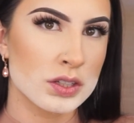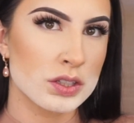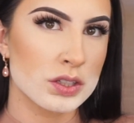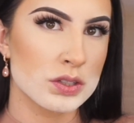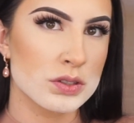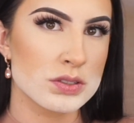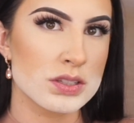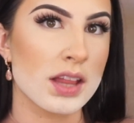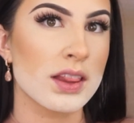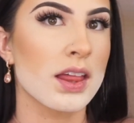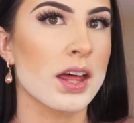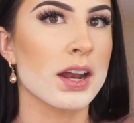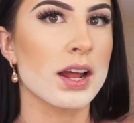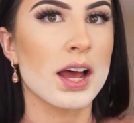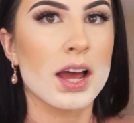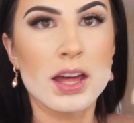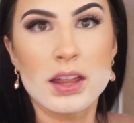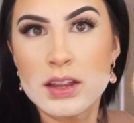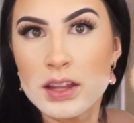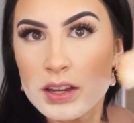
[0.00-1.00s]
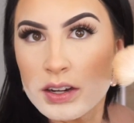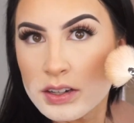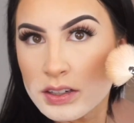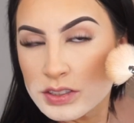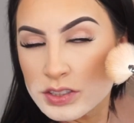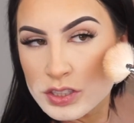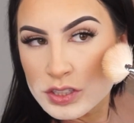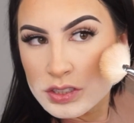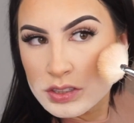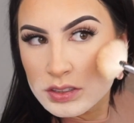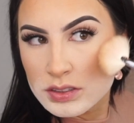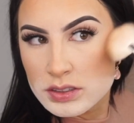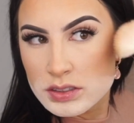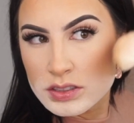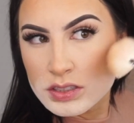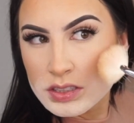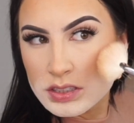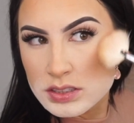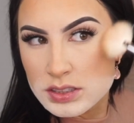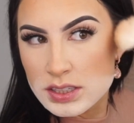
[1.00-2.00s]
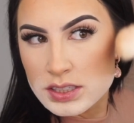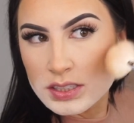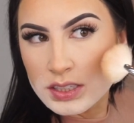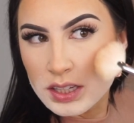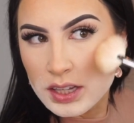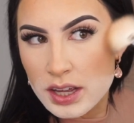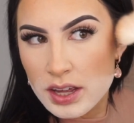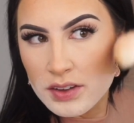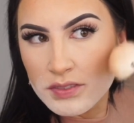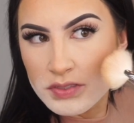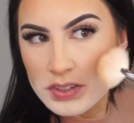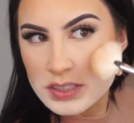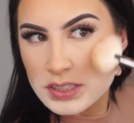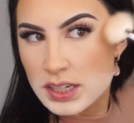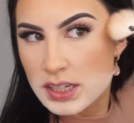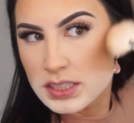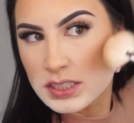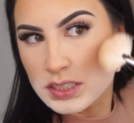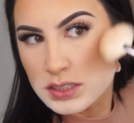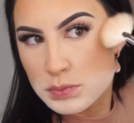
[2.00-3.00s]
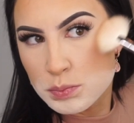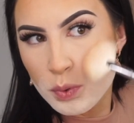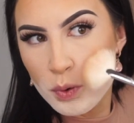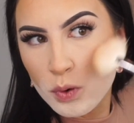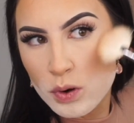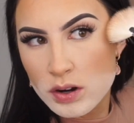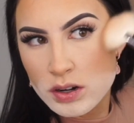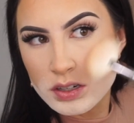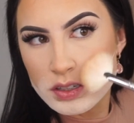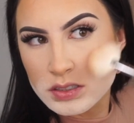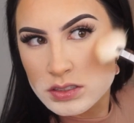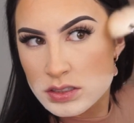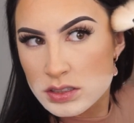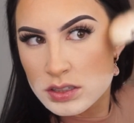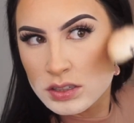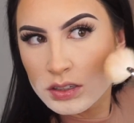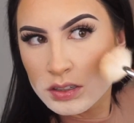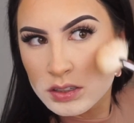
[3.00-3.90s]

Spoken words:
use a lot of highlighter just because it emphasizes pores.